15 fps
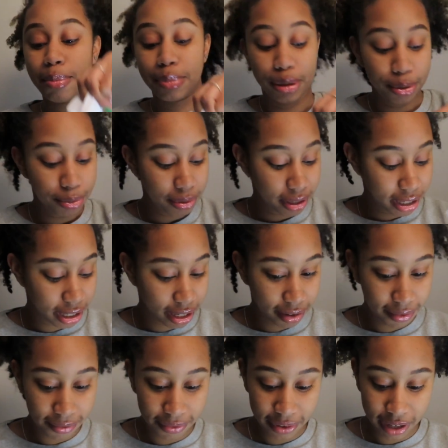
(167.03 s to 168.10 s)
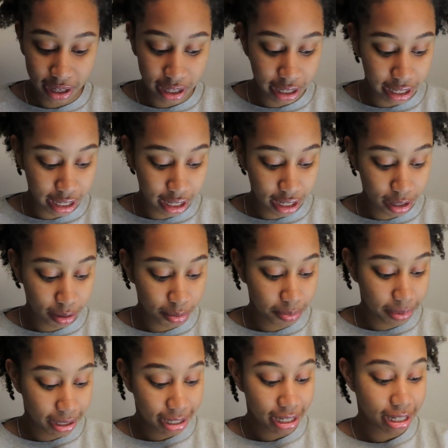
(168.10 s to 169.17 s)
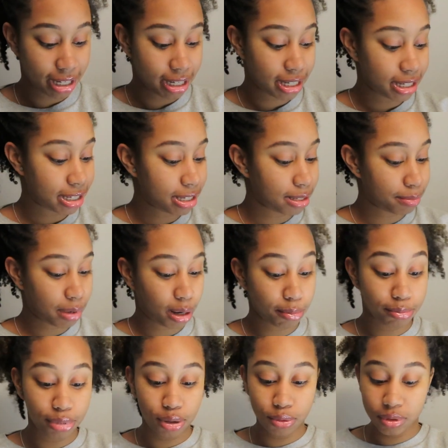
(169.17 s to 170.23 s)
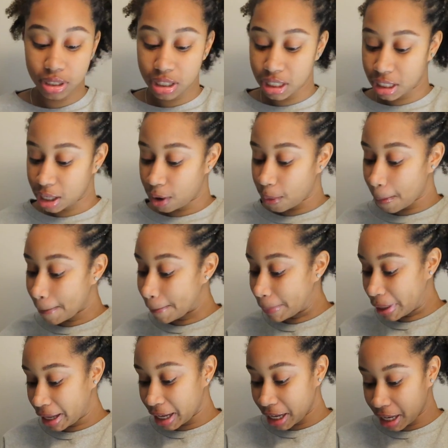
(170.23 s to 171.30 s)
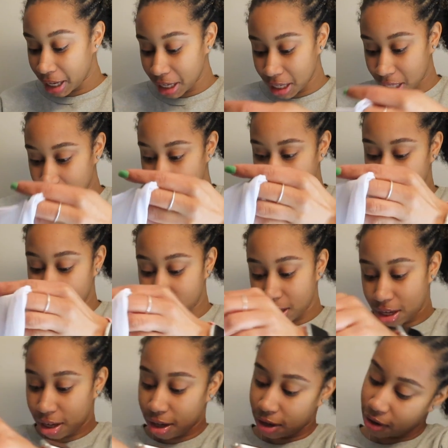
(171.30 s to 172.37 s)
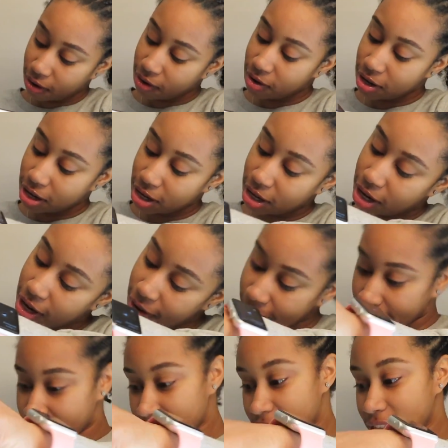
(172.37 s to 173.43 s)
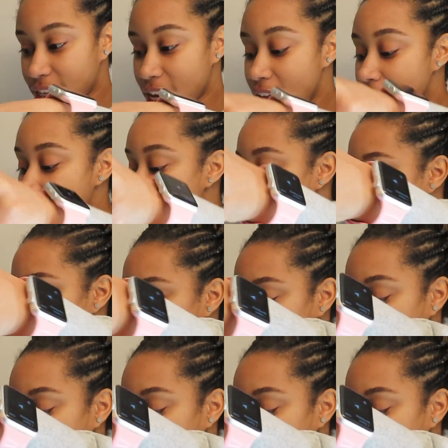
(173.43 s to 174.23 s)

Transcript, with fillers: booty can fit in there because my booty's so big. Lord have mercy. Just